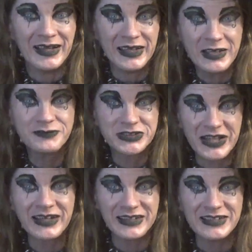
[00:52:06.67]
If
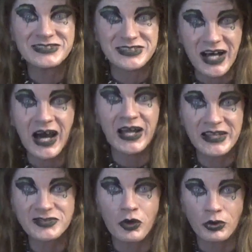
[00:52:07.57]
that is not
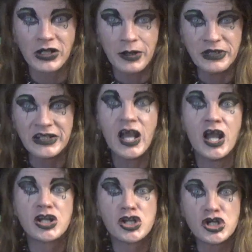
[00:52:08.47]
a troll comment,
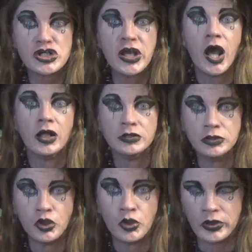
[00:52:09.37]
good
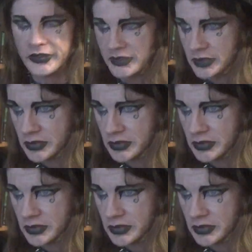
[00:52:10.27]
lord.